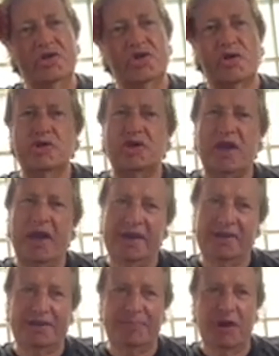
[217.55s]
true shared
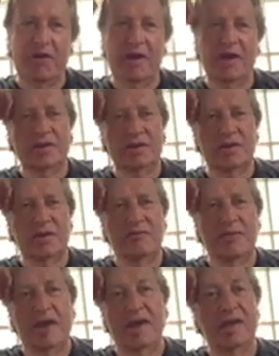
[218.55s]
experience
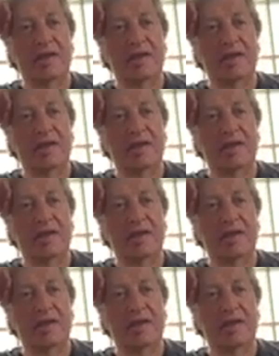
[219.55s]
of being